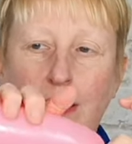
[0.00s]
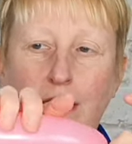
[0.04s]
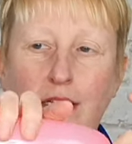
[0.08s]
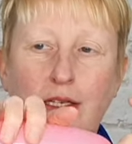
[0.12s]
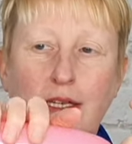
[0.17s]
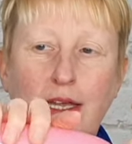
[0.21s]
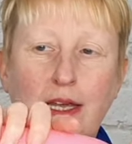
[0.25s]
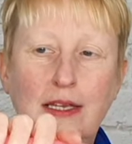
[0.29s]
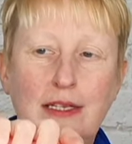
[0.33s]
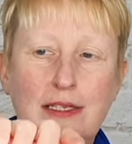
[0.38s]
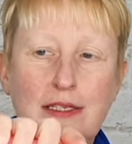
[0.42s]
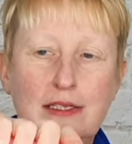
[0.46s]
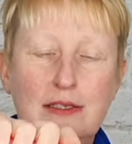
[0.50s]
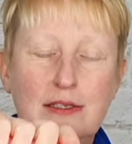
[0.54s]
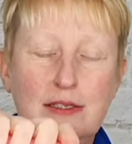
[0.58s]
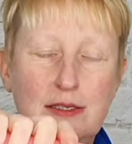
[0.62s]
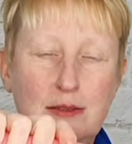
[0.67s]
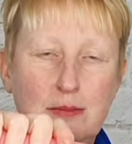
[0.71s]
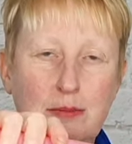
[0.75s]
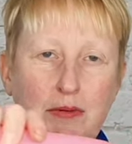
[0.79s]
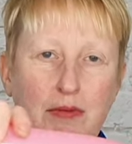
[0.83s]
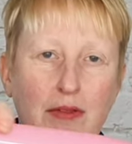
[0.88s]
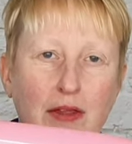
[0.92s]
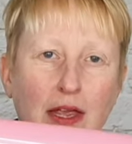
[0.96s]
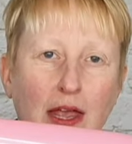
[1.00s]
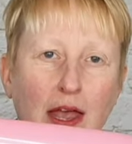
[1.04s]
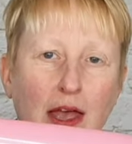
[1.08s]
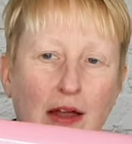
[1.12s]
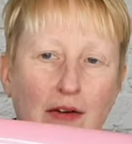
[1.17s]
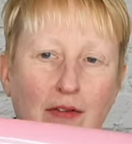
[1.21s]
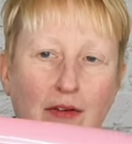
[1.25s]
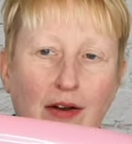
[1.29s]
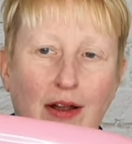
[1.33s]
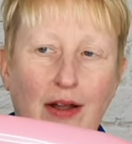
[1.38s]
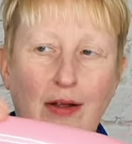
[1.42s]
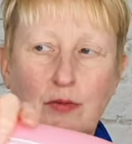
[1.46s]
let some of the
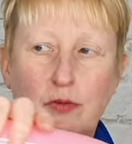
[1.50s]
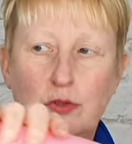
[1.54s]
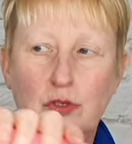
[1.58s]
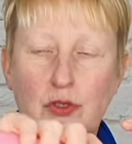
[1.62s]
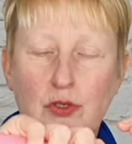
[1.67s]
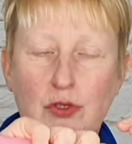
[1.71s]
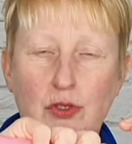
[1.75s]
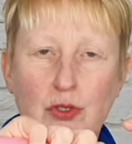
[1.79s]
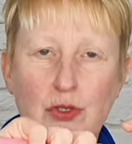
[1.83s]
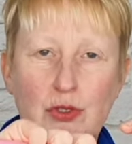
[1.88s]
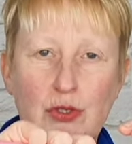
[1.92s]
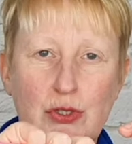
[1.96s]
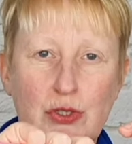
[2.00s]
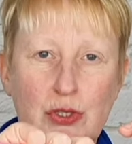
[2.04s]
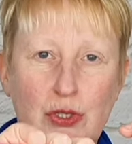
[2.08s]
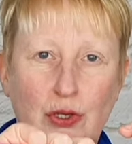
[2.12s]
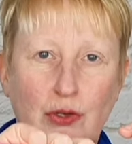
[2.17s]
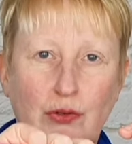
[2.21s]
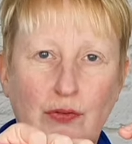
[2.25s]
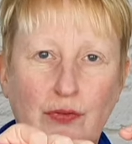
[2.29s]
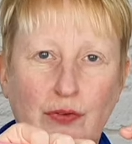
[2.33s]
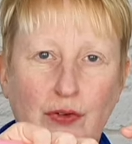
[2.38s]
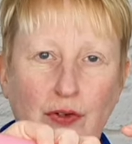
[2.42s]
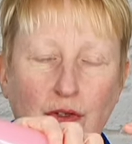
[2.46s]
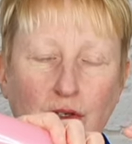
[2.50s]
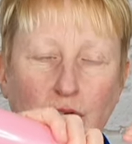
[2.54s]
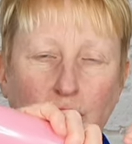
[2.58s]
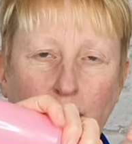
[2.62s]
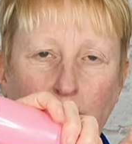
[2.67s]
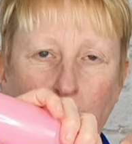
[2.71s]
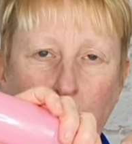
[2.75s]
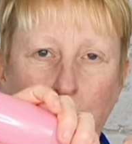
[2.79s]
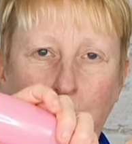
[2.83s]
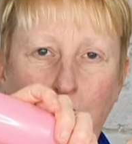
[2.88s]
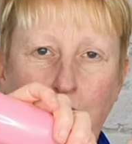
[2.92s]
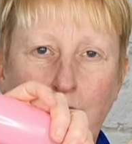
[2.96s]
air out to soften the
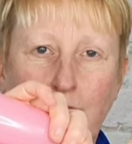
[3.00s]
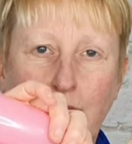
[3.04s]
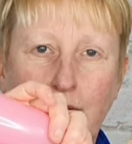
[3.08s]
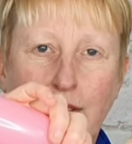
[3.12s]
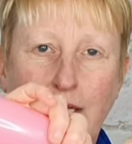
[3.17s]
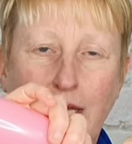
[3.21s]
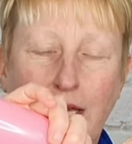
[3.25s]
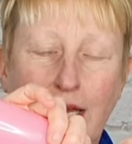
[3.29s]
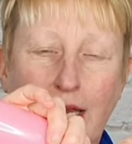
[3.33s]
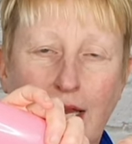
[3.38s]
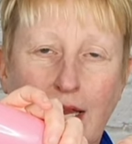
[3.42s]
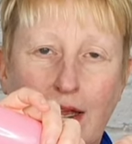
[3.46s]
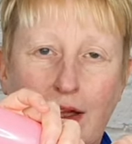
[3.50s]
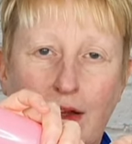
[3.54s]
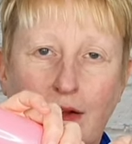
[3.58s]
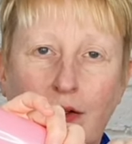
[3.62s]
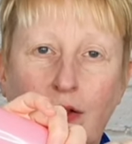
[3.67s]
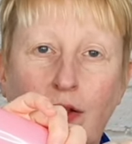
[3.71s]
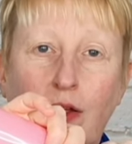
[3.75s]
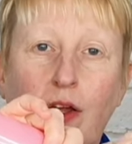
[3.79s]
balloon here.